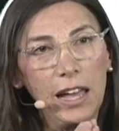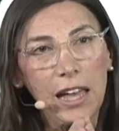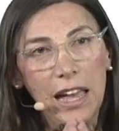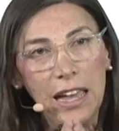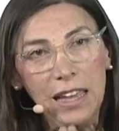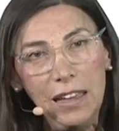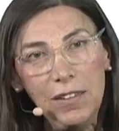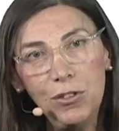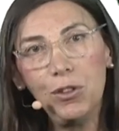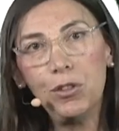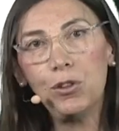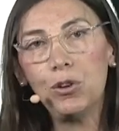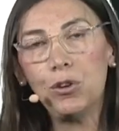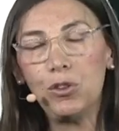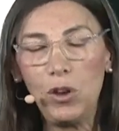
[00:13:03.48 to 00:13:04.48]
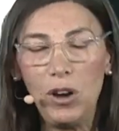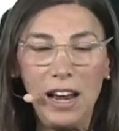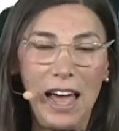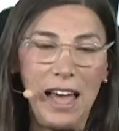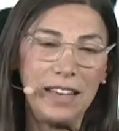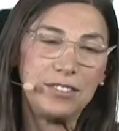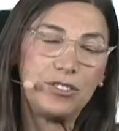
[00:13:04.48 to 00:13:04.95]
even though the
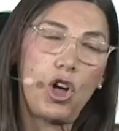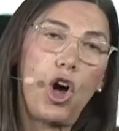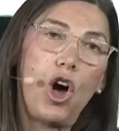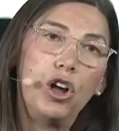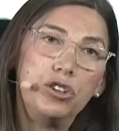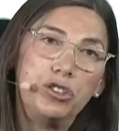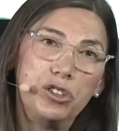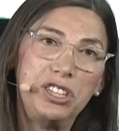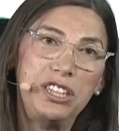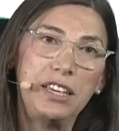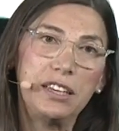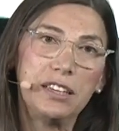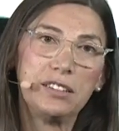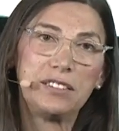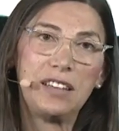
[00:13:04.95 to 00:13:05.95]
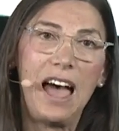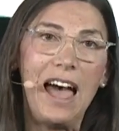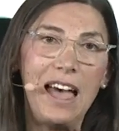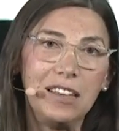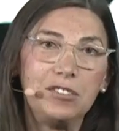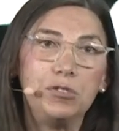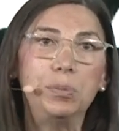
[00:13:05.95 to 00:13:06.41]
last 100 years
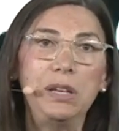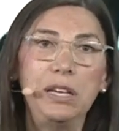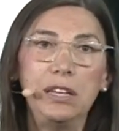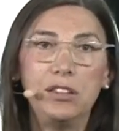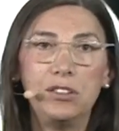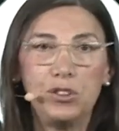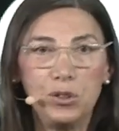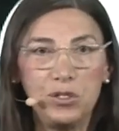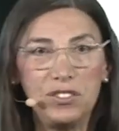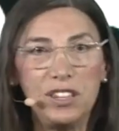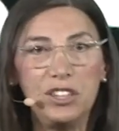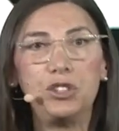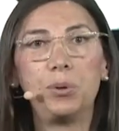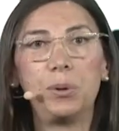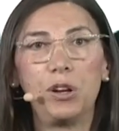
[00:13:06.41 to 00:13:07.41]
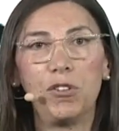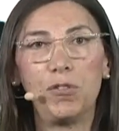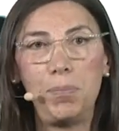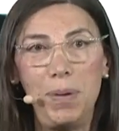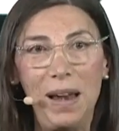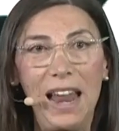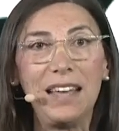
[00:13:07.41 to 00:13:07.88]
has been the century of
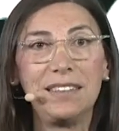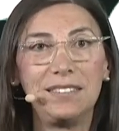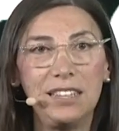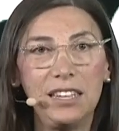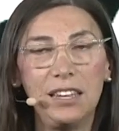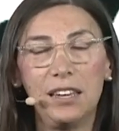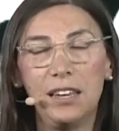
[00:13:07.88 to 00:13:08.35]
plastic,